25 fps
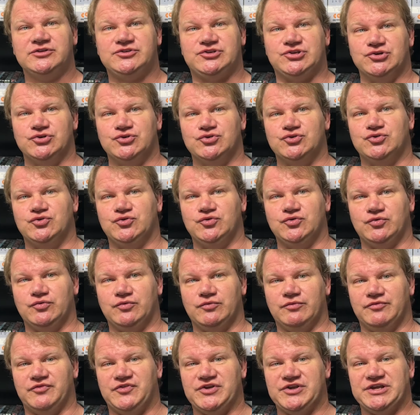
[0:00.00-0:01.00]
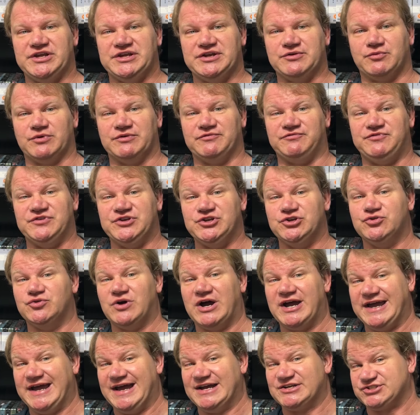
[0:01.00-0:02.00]
to the
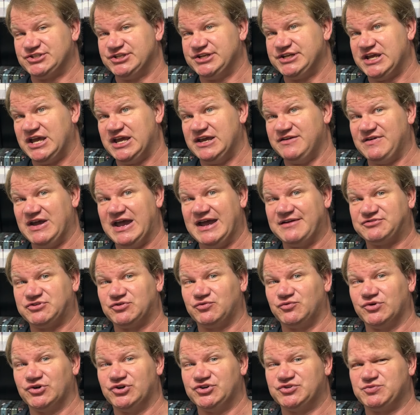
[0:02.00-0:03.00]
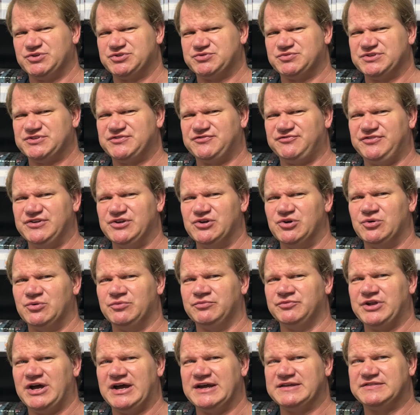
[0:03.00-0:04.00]
review I actually gave afterwards, which was
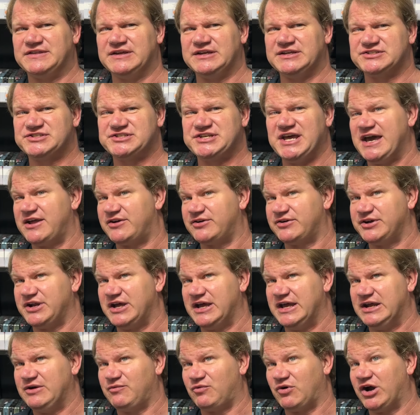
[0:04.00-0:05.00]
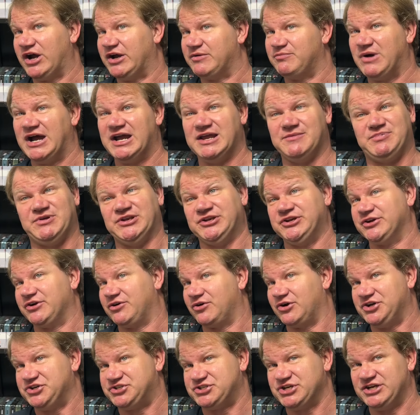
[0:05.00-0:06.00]
filmed, I think, Saturday, where my opinion had
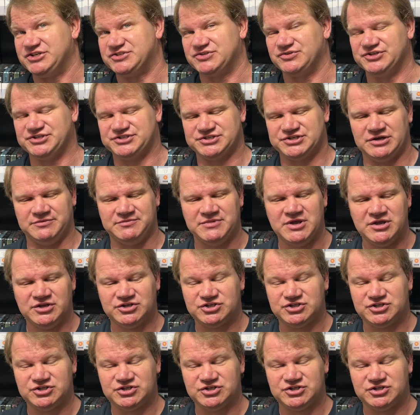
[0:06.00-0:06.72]
already changed on some,